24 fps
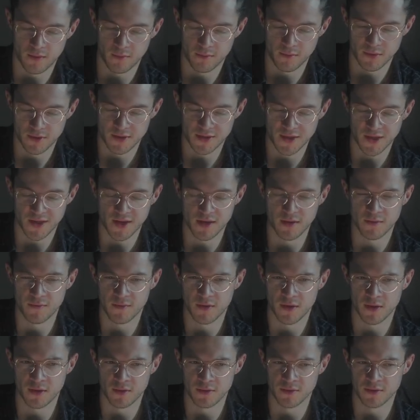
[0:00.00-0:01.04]
it's like
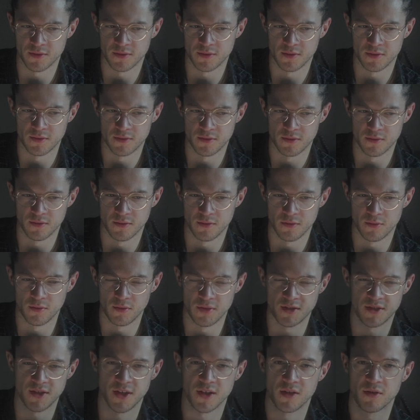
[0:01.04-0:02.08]
anything else. Or
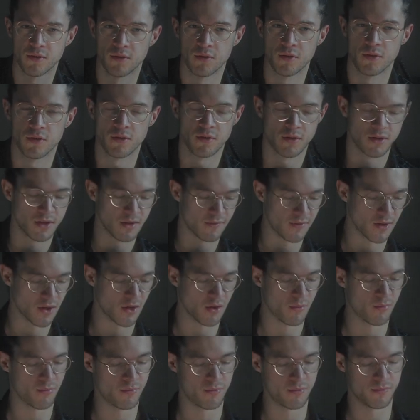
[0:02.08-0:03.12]
it's like giving
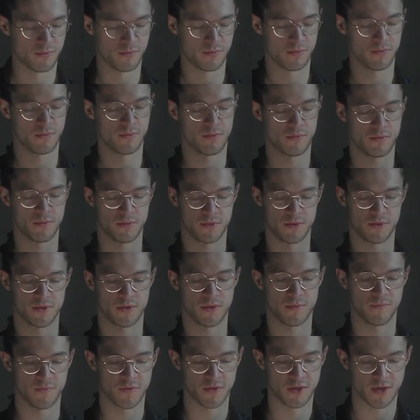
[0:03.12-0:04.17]
up
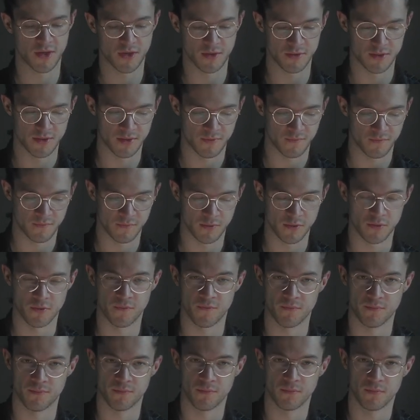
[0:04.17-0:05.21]
something negative.
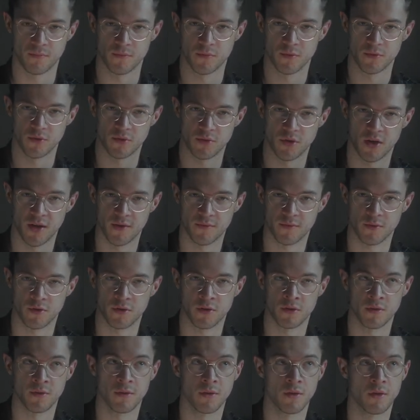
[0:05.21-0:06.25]
You
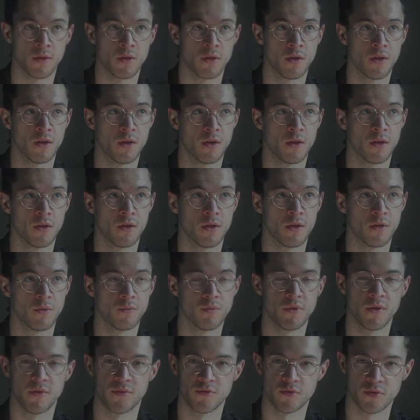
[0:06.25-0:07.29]
have
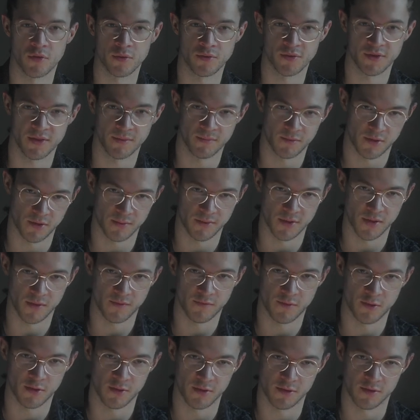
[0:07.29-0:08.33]
withdrawal symptoms at
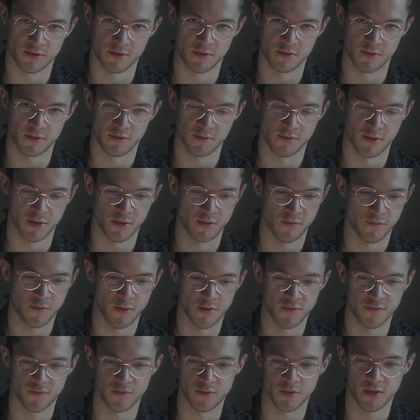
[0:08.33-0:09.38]
first, right? The
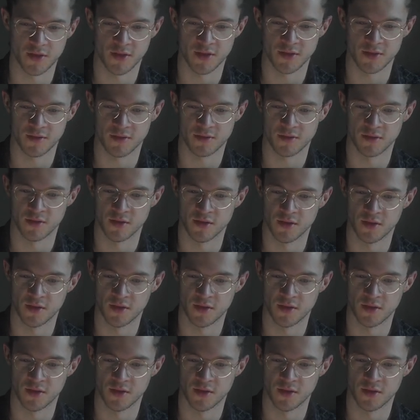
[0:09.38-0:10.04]
first few days,